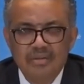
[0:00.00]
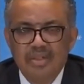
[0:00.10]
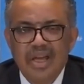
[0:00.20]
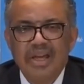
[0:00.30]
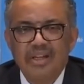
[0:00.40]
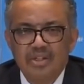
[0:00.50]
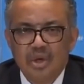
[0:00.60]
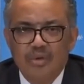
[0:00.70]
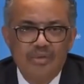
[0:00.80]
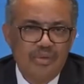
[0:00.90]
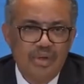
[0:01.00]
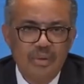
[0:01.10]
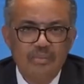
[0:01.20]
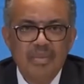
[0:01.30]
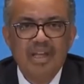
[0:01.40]
tens of
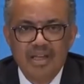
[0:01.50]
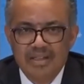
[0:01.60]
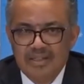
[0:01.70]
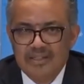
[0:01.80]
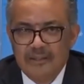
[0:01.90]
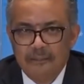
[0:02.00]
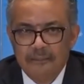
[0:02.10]
millions,